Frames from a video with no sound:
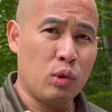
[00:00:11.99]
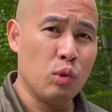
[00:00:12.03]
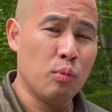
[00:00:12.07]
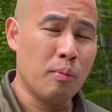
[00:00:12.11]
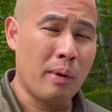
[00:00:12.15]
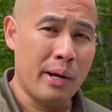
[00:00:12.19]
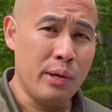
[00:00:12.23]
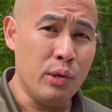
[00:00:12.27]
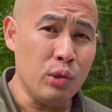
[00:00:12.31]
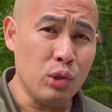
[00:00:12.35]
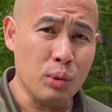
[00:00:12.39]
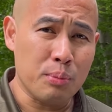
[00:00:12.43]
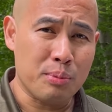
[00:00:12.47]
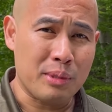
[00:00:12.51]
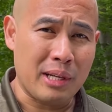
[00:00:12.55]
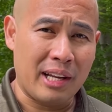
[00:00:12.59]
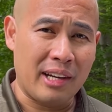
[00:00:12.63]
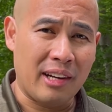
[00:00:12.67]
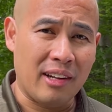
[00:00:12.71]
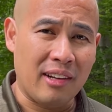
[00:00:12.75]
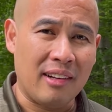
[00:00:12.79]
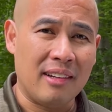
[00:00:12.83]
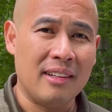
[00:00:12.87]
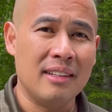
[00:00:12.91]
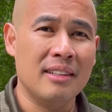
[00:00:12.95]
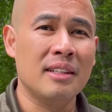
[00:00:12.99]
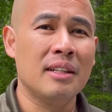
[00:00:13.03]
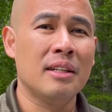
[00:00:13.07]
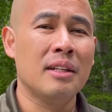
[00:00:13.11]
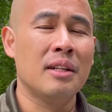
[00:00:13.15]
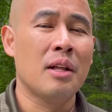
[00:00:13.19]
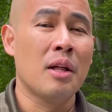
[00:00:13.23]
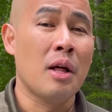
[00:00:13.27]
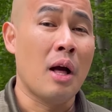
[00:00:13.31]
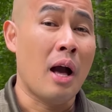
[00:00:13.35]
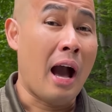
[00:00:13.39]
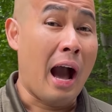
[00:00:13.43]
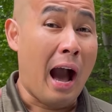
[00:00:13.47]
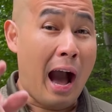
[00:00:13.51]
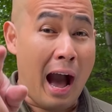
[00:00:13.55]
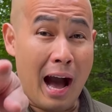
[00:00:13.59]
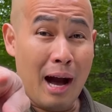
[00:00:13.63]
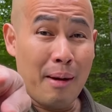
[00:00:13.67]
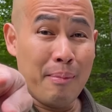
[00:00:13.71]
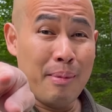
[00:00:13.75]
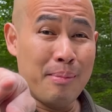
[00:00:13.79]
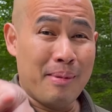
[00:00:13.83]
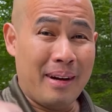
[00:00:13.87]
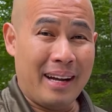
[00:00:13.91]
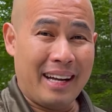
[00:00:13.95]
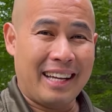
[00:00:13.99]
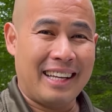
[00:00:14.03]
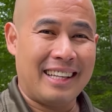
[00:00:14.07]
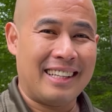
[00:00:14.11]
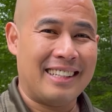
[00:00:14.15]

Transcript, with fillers: to my YouTube channel. I'll be back.